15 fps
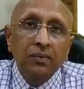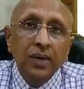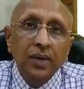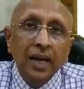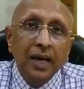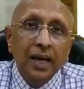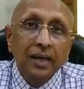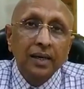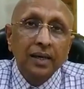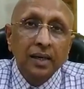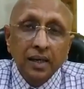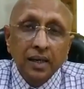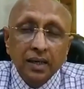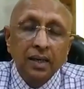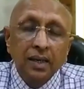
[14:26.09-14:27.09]
When I
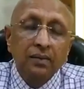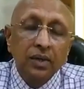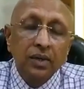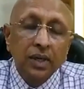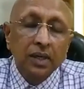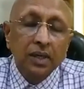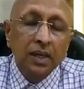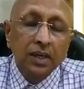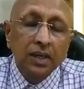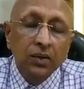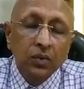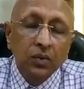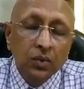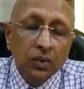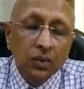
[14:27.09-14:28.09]
recollect, I will let
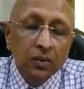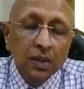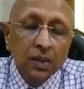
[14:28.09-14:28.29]
you know.